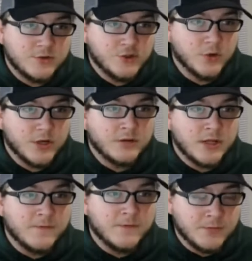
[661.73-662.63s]
Jordan
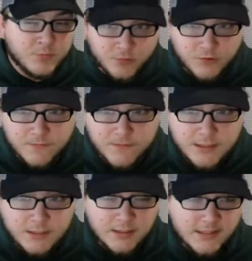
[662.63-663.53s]
Love improved.
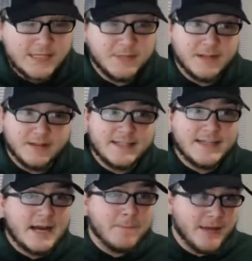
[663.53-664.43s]
That's because he
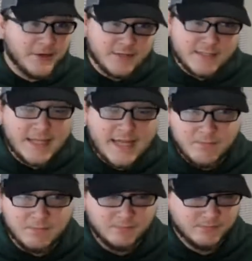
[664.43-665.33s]
got better as the
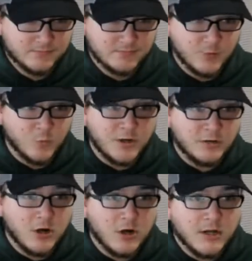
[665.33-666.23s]
game went
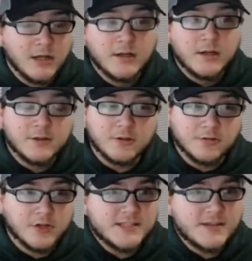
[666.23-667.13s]
along. The
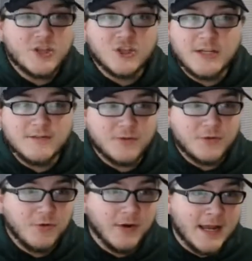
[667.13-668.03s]
looks that the Chiefs were
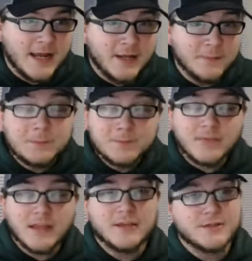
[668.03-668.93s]
throwing at him,
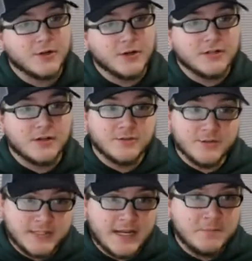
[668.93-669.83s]
he started to
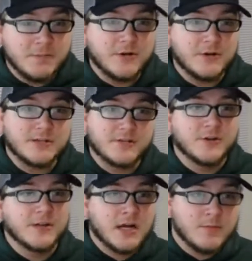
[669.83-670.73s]
understand better. He started
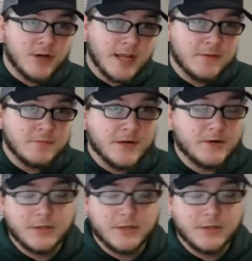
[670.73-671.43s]
to comprehend better.